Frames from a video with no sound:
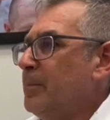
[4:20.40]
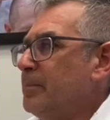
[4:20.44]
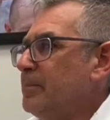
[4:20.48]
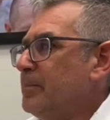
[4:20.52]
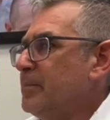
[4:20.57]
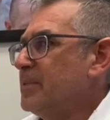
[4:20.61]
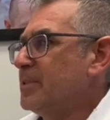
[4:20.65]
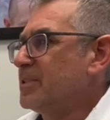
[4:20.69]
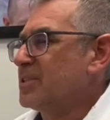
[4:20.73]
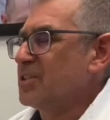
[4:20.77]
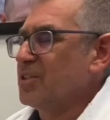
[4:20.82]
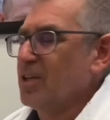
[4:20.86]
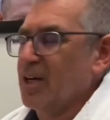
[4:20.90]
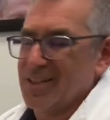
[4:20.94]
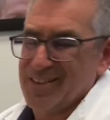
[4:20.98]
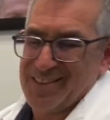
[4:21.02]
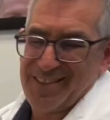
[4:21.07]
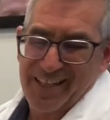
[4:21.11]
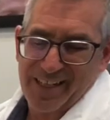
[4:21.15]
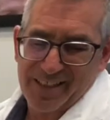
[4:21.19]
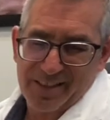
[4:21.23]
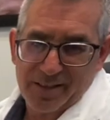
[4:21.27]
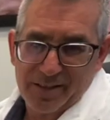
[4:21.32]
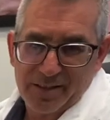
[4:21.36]
It's not
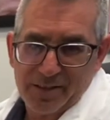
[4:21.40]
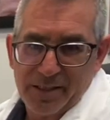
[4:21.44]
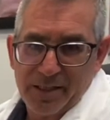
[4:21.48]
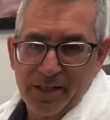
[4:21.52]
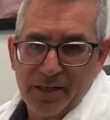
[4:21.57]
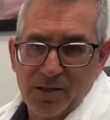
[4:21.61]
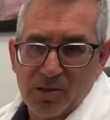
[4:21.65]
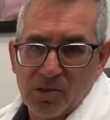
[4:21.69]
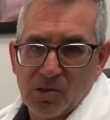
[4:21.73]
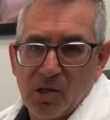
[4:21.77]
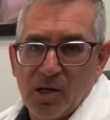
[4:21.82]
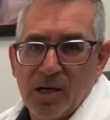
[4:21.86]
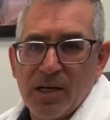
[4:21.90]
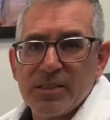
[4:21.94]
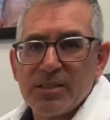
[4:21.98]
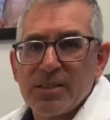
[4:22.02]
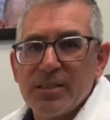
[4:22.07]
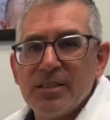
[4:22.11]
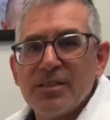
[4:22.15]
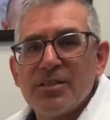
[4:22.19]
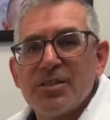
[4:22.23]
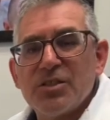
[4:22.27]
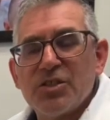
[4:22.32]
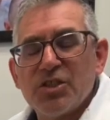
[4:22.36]
technically hair loss,
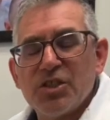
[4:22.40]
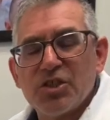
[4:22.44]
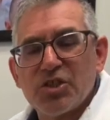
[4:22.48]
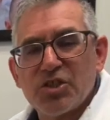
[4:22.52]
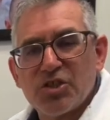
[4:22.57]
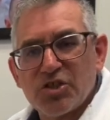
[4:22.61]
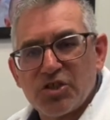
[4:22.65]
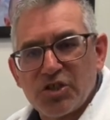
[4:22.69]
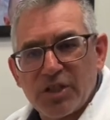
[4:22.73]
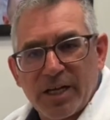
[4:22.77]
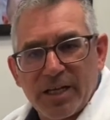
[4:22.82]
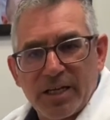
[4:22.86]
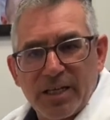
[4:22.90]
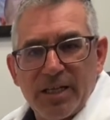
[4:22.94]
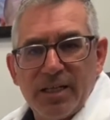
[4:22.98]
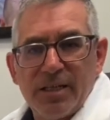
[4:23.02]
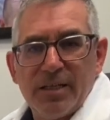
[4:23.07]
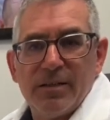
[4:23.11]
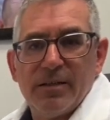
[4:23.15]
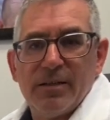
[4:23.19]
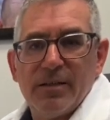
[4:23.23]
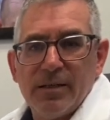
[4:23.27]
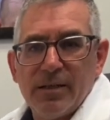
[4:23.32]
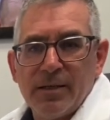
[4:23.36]
it's just
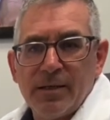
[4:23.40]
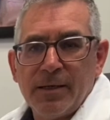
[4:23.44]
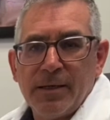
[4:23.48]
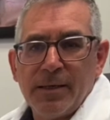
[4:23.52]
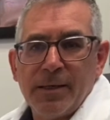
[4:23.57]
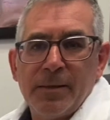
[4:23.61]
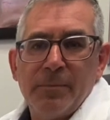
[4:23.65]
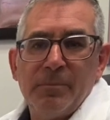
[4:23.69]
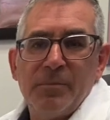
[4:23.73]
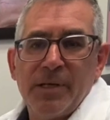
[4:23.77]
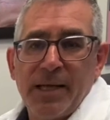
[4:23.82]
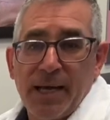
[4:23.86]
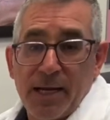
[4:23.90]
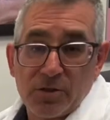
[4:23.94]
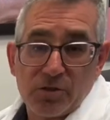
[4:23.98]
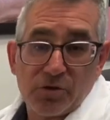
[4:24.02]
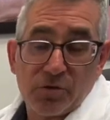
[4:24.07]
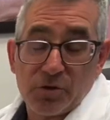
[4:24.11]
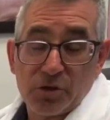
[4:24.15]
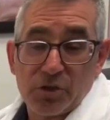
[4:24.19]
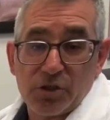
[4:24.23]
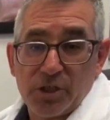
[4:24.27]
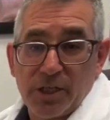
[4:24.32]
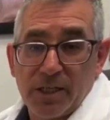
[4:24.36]
shedding, natural
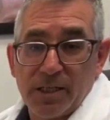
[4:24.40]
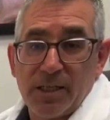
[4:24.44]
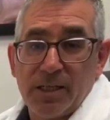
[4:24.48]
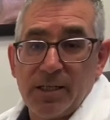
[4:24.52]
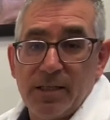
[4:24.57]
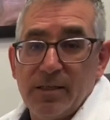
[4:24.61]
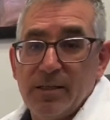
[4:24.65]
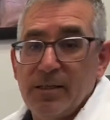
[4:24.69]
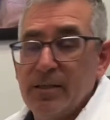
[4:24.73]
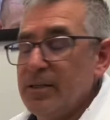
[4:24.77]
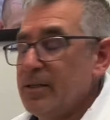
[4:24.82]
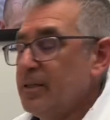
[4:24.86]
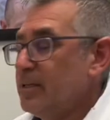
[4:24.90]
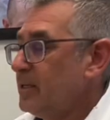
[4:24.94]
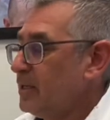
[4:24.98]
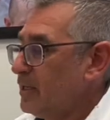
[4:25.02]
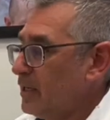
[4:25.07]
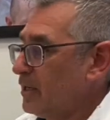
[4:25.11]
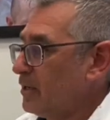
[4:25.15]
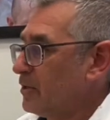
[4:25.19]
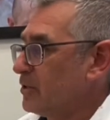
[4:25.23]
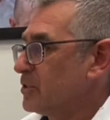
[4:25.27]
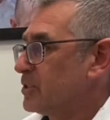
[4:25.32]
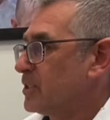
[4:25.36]
shedding,
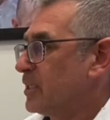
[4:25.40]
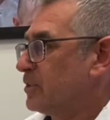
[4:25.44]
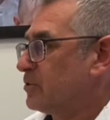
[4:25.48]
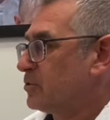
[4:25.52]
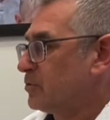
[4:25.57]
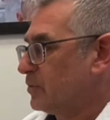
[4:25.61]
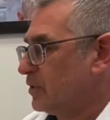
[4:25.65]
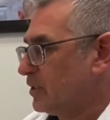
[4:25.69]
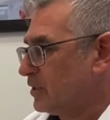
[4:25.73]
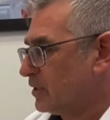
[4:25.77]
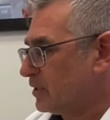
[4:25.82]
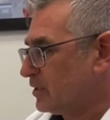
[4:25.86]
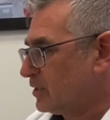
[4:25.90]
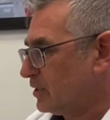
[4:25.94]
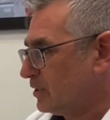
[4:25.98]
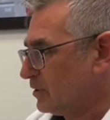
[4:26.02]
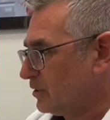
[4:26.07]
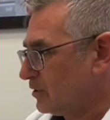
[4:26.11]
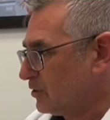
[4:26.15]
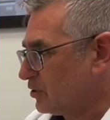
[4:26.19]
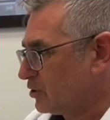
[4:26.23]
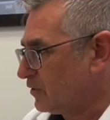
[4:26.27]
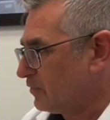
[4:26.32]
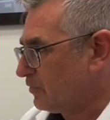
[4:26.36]
hairs entering the
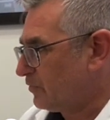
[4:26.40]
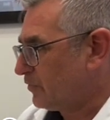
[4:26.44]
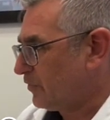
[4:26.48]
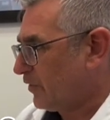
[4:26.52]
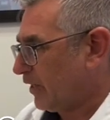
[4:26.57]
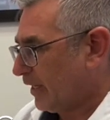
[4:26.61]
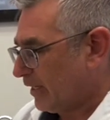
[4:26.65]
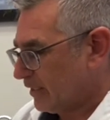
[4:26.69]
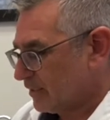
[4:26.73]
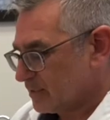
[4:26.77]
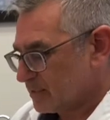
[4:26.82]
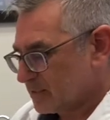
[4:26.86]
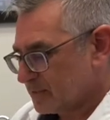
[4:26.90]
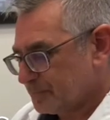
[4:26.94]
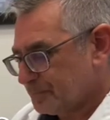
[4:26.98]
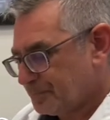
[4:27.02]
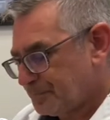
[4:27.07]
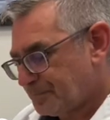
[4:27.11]
telogen phase.